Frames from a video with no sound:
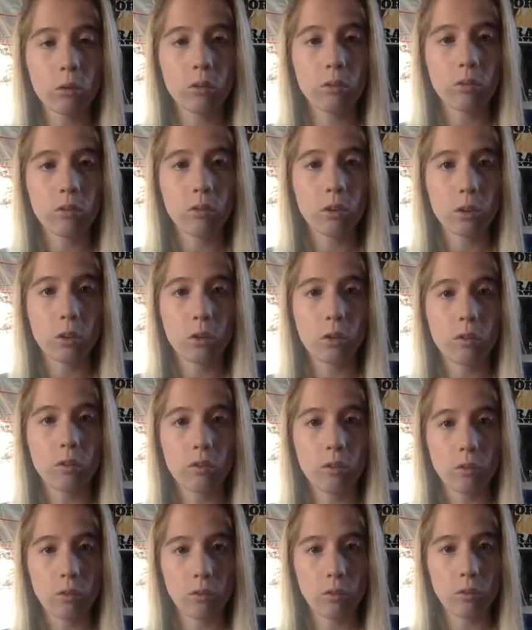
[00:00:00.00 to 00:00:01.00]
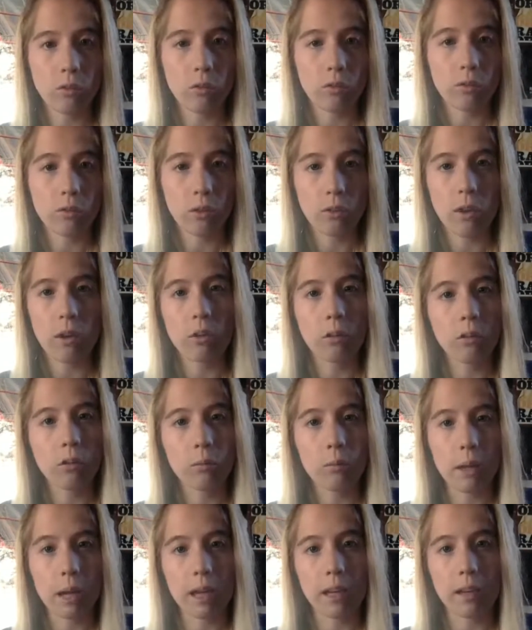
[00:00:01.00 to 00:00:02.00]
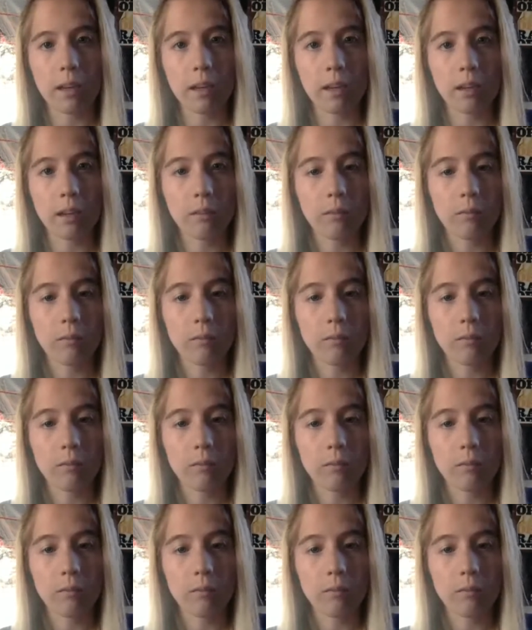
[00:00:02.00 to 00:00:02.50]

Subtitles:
feud for WrestleMania.